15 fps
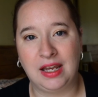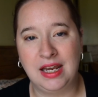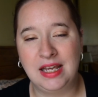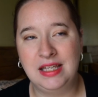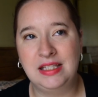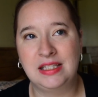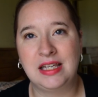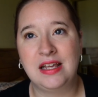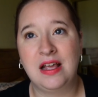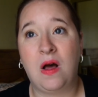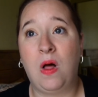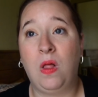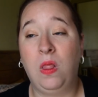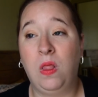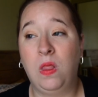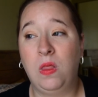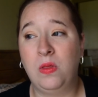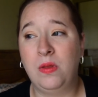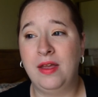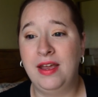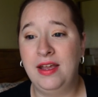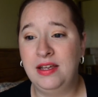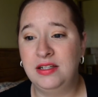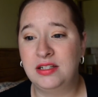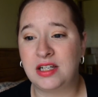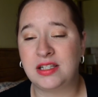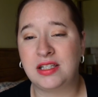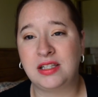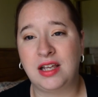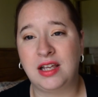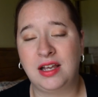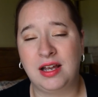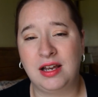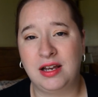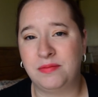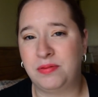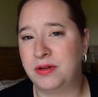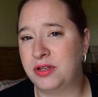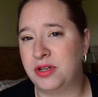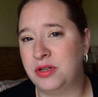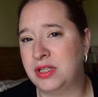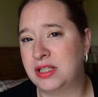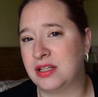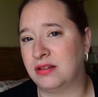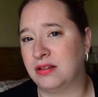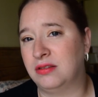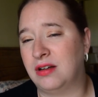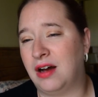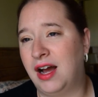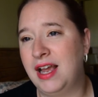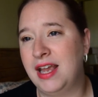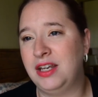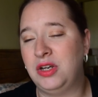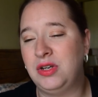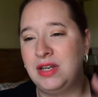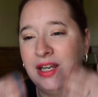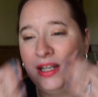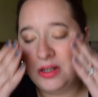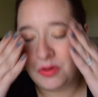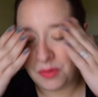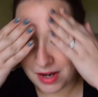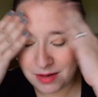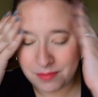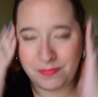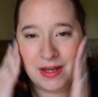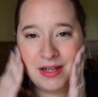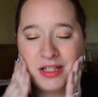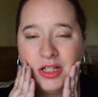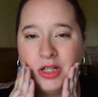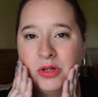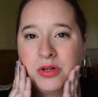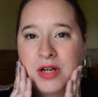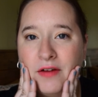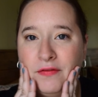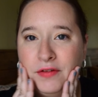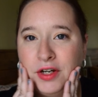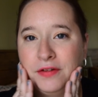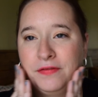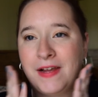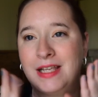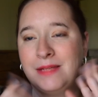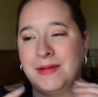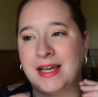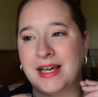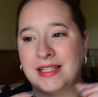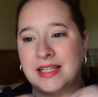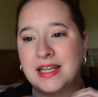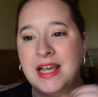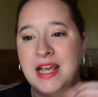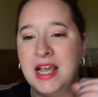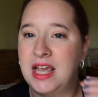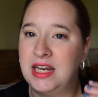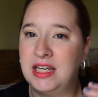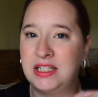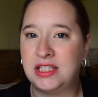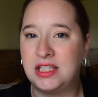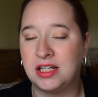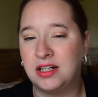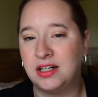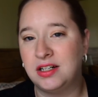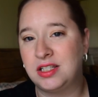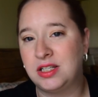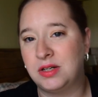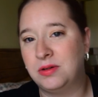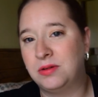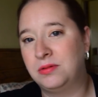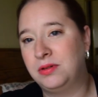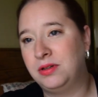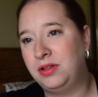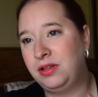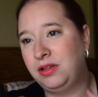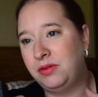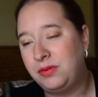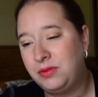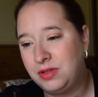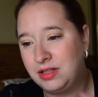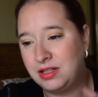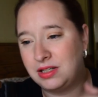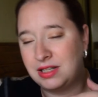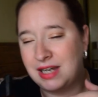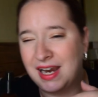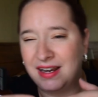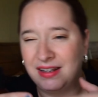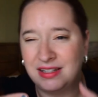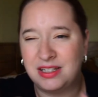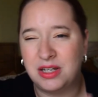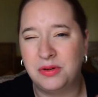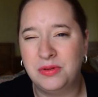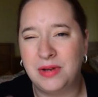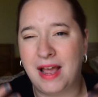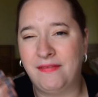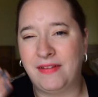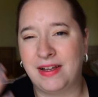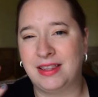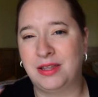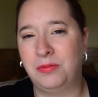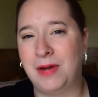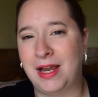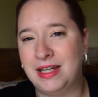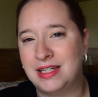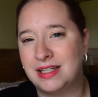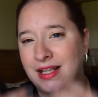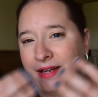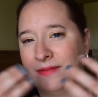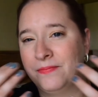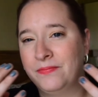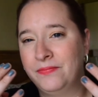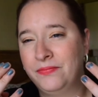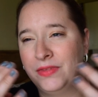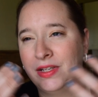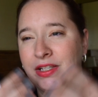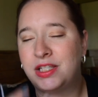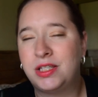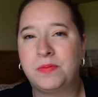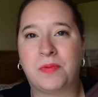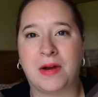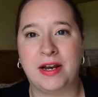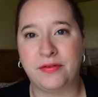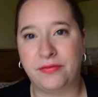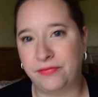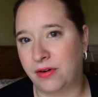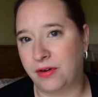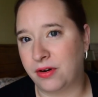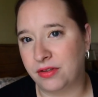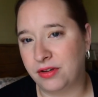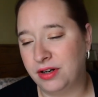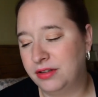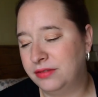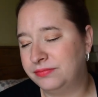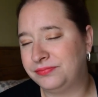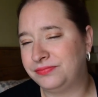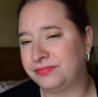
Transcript: it is, it just produces a lot, and you need quite a bit to cover your face because it is thicker, so you don't have like the way to like spread it further.